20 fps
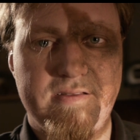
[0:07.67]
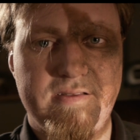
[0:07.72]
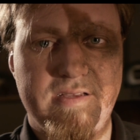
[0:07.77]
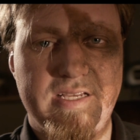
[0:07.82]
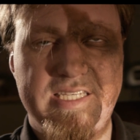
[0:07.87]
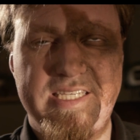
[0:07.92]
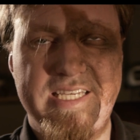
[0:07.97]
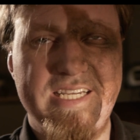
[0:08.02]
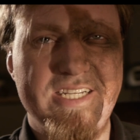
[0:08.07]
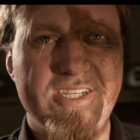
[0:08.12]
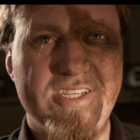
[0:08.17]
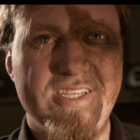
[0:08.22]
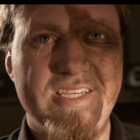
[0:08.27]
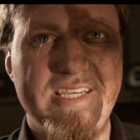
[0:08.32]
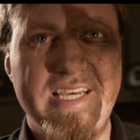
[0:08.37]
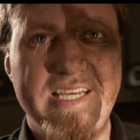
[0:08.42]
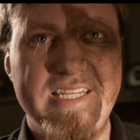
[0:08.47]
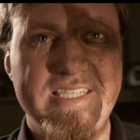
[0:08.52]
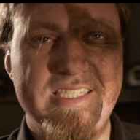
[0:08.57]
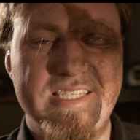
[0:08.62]

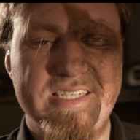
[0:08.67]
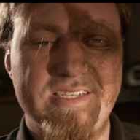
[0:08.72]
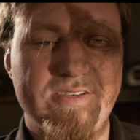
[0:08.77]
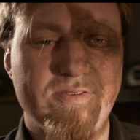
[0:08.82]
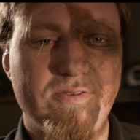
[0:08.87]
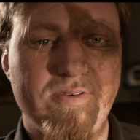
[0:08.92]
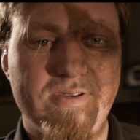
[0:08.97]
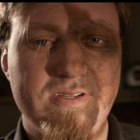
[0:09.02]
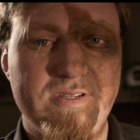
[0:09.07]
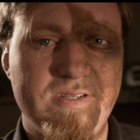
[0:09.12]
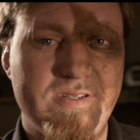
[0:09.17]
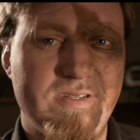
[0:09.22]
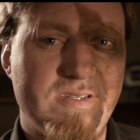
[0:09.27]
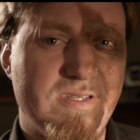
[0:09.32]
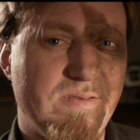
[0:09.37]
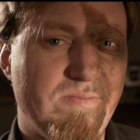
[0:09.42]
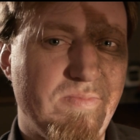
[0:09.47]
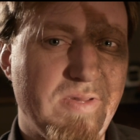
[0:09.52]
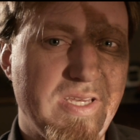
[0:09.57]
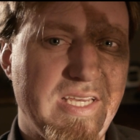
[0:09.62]
Essentially, it's going
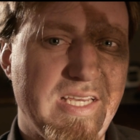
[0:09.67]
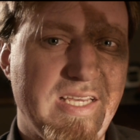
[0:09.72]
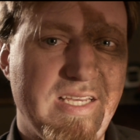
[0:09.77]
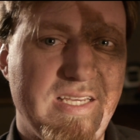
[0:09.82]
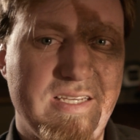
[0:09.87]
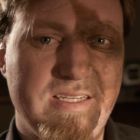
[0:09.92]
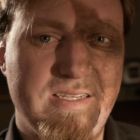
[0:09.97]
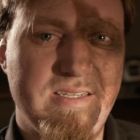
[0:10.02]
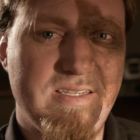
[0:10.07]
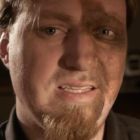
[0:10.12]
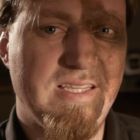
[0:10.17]
to be